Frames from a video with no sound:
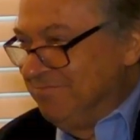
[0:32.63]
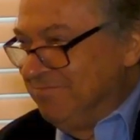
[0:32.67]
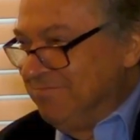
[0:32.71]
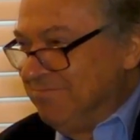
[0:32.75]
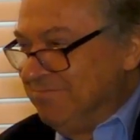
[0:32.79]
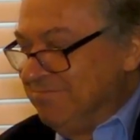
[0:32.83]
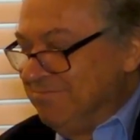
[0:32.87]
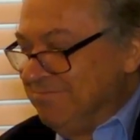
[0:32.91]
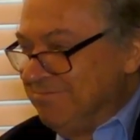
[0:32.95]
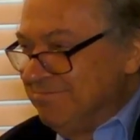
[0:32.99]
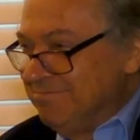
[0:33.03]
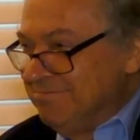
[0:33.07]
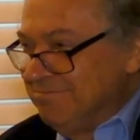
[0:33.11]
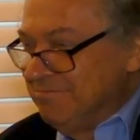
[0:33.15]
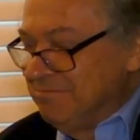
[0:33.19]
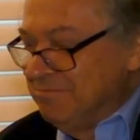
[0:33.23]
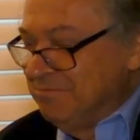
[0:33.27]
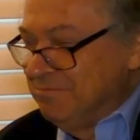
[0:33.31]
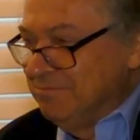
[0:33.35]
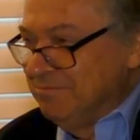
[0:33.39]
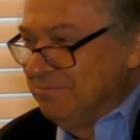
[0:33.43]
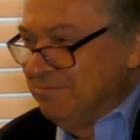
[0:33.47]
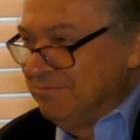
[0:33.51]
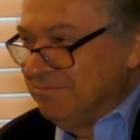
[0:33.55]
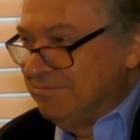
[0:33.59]

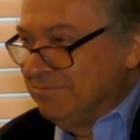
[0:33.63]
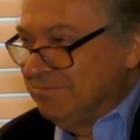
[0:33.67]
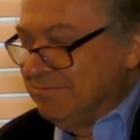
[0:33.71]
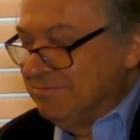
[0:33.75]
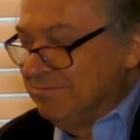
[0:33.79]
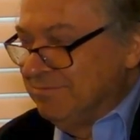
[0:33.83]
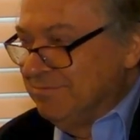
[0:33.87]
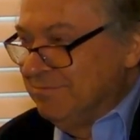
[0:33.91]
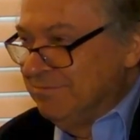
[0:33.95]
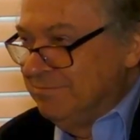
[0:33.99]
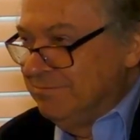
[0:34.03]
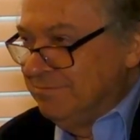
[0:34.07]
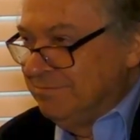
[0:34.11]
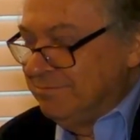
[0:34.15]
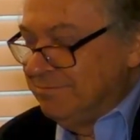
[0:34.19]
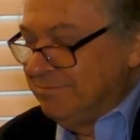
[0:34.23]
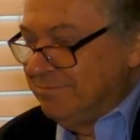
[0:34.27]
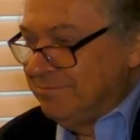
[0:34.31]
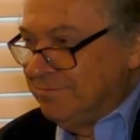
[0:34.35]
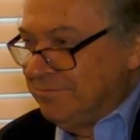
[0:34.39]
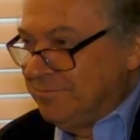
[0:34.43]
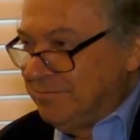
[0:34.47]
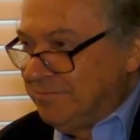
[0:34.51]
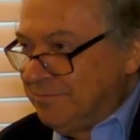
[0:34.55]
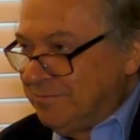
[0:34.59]

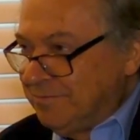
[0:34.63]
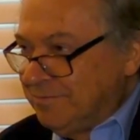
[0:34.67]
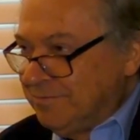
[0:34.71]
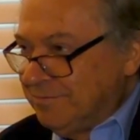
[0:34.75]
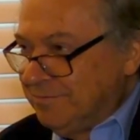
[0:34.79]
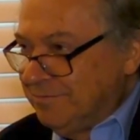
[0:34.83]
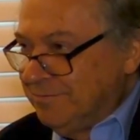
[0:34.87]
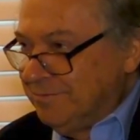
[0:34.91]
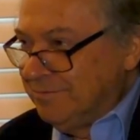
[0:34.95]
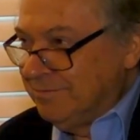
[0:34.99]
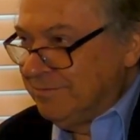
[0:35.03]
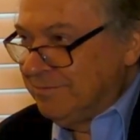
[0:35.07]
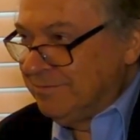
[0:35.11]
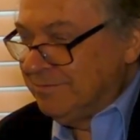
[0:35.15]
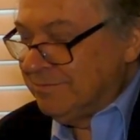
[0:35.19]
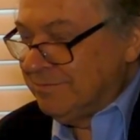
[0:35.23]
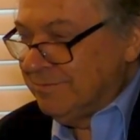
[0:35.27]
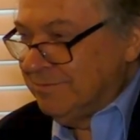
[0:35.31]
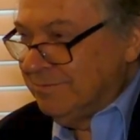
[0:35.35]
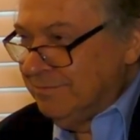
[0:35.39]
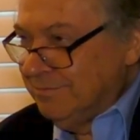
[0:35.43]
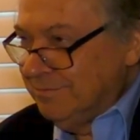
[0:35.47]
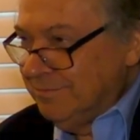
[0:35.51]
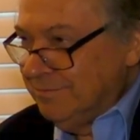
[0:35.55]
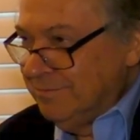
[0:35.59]

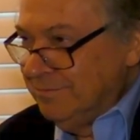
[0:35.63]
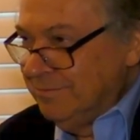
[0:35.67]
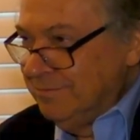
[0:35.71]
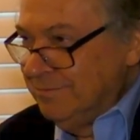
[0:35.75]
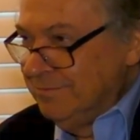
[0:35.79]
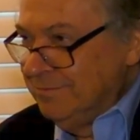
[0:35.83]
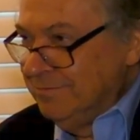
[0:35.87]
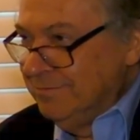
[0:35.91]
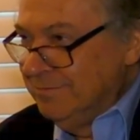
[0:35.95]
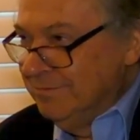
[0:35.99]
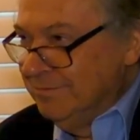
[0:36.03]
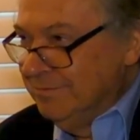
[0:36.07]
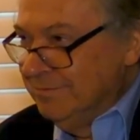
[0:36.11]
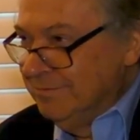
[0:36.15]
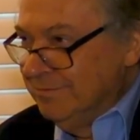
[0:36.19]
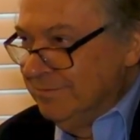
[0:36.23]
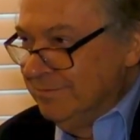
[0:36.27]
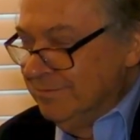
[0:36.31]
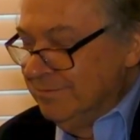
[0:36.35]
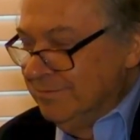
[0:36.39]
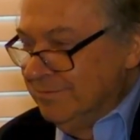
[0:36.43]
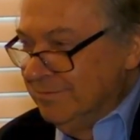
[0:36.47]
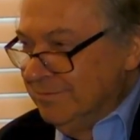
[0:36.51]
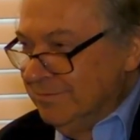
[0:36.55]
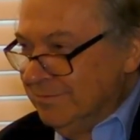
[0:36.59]

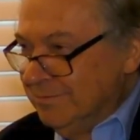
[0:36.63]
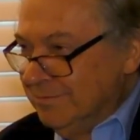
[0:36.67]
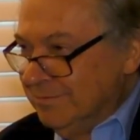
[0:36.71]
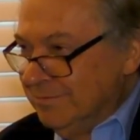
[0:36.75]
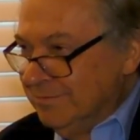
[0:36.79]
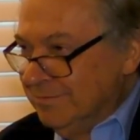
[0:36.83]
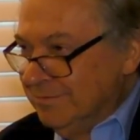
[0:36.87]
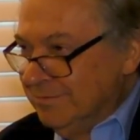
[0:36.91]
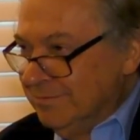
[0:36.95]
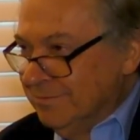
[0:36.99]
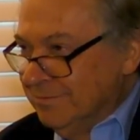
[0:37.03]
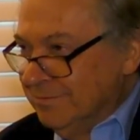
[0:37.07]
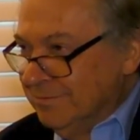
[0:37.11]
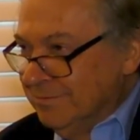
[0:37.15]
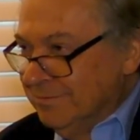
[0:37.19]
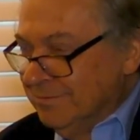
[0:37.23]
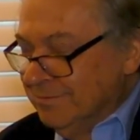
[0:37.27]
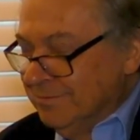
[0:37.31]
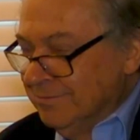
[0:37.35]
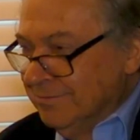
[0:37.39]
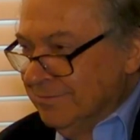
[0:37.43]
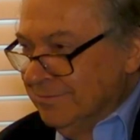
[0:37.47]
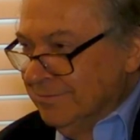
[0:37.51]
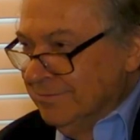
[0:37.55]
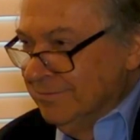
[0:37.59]

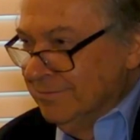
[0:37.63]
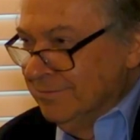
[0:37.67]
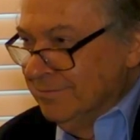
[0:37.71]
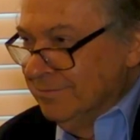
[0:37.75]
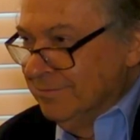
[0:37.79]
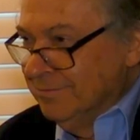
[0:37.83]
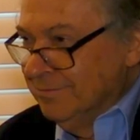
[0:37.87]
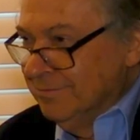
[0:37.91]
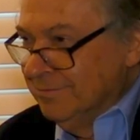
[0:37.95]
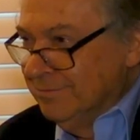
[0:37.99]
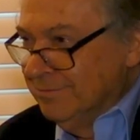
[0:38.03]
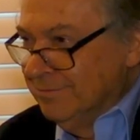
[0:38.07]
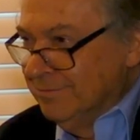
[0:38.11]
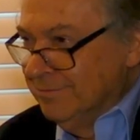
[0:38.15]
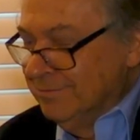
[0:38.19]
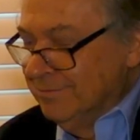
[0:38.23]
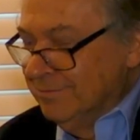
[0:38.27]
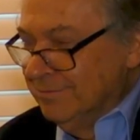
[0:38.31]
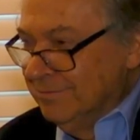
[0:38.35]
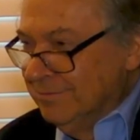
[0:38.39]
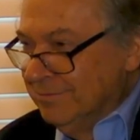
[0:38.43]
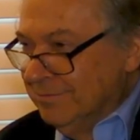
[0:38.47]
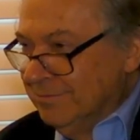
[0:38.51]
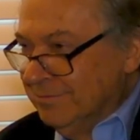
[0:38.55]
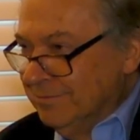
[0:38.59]

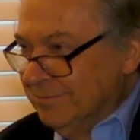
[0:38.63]
The person shown says nothing.